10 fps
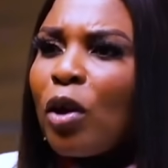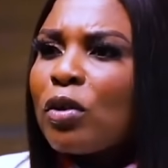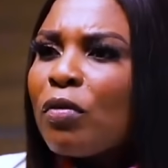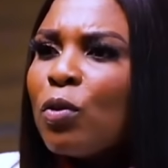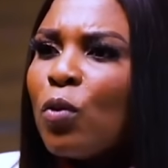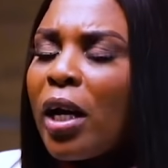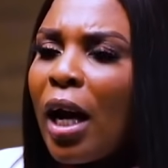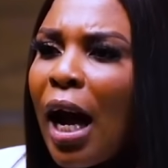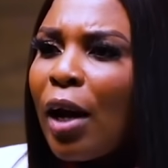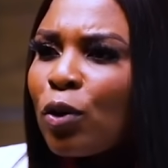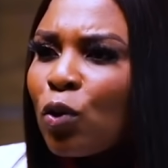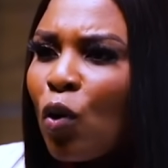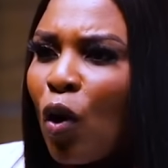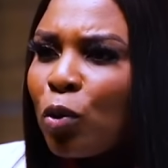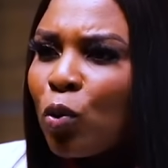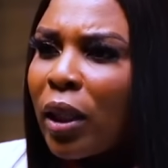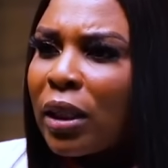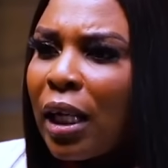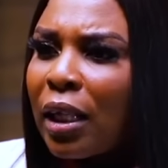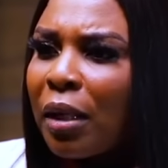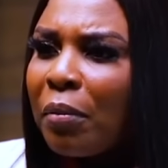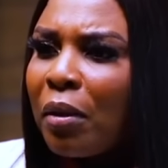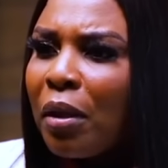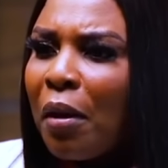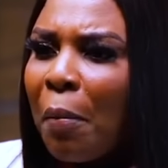Because of the way I also come to attack them.